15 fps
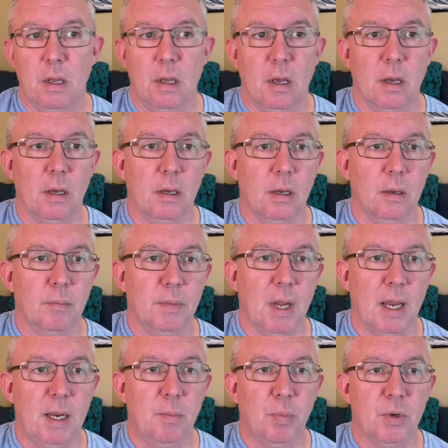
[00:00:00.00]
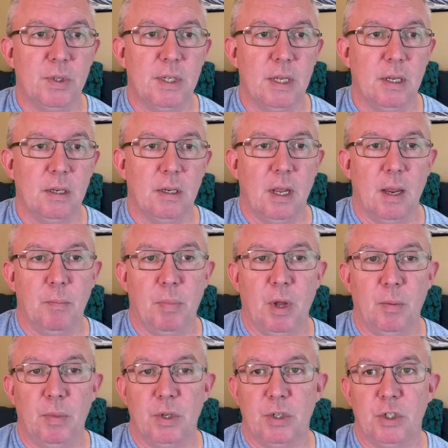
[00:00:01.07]
90% in
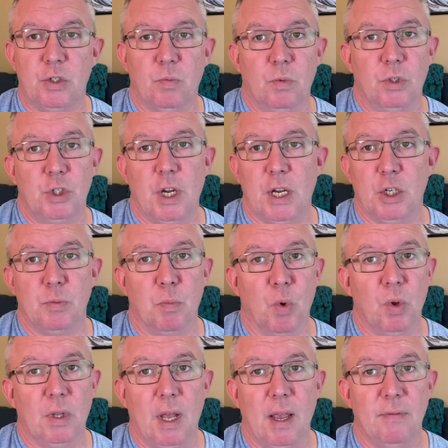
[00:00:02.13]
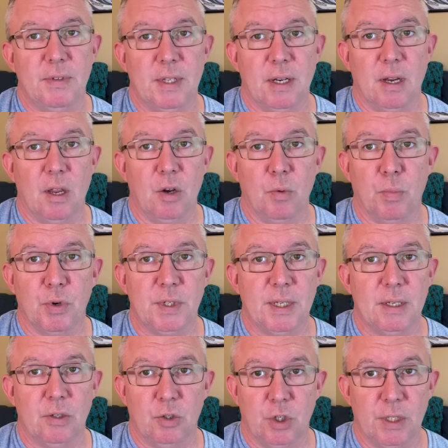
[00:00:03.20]
published will change more lives than
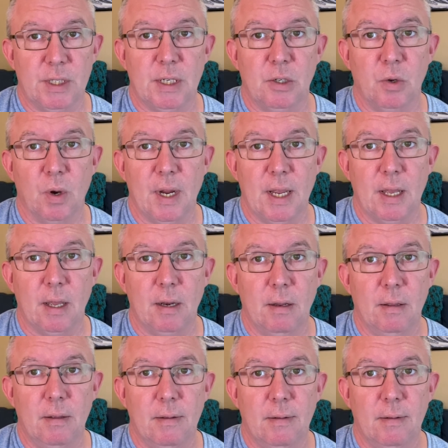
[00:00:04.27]
100% just in your head.